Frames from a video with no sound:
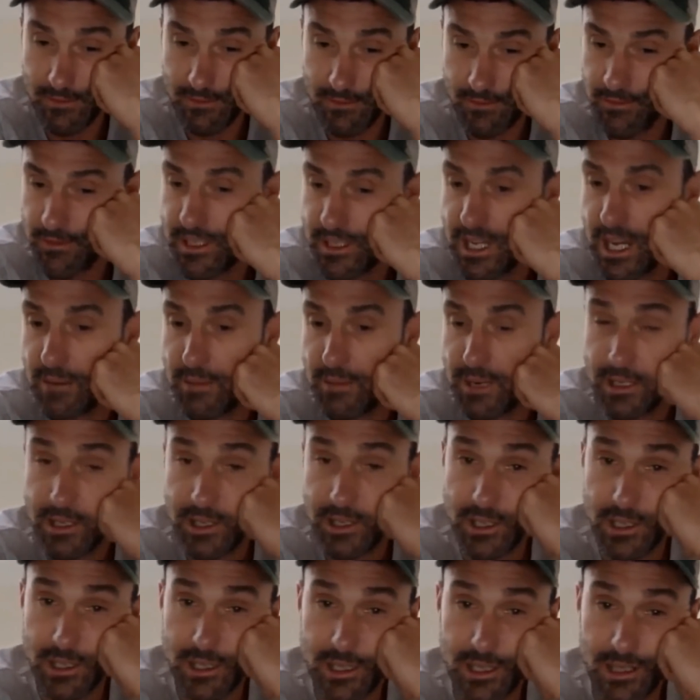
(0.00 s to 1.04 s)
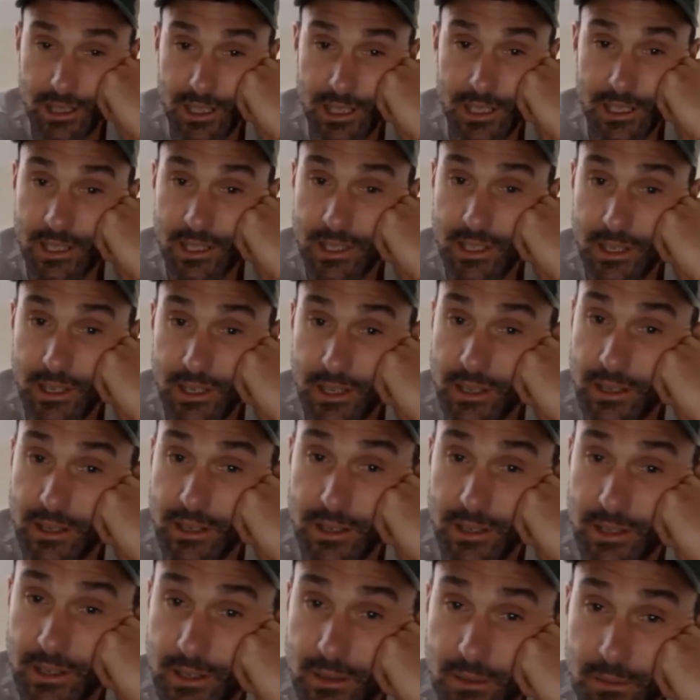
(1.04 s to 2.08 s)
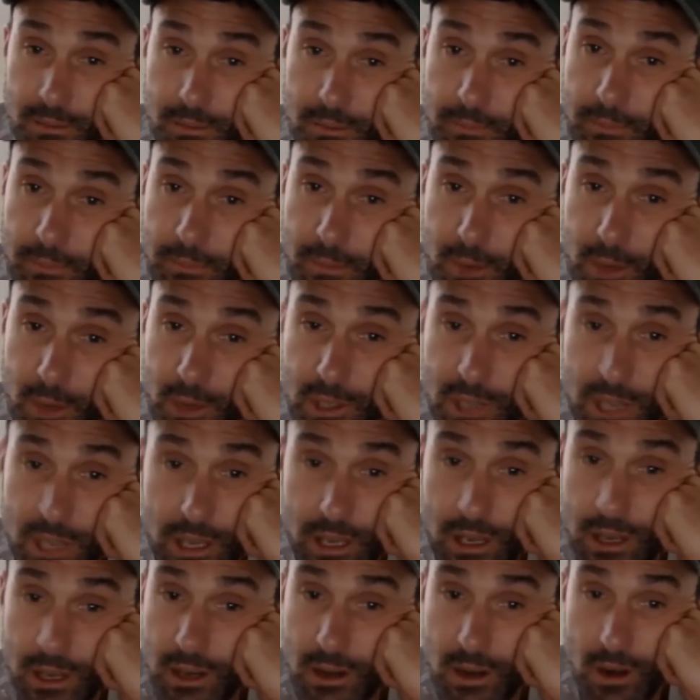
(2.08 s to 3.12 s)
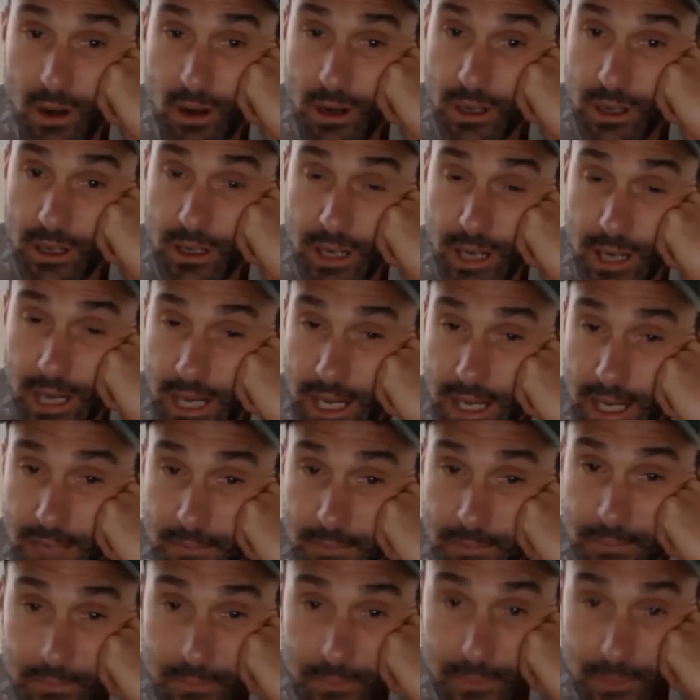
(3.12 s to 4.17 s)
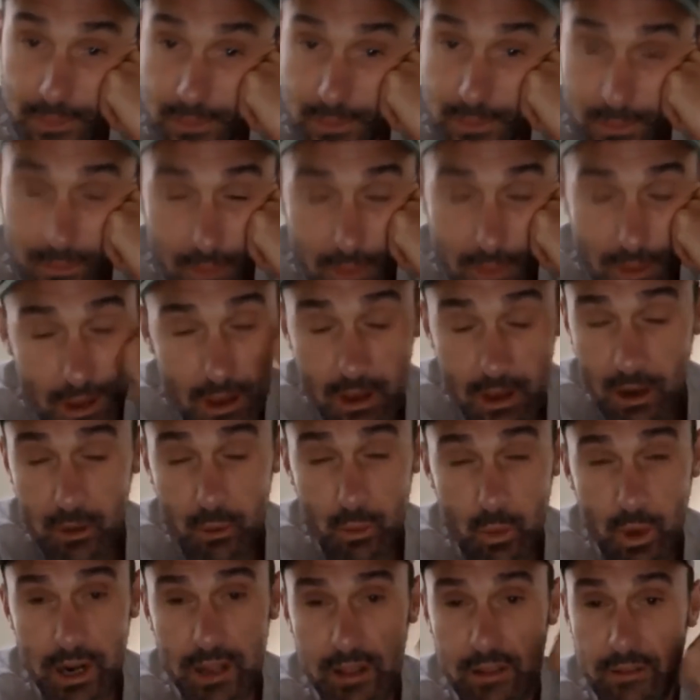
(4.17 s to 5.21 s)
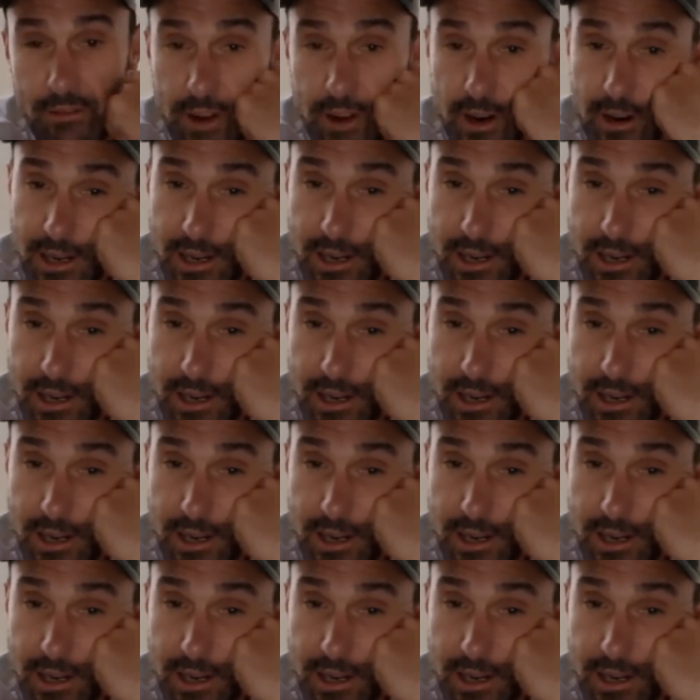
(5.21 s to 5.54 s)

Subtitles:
10 minutes just to listen to some music on one of the various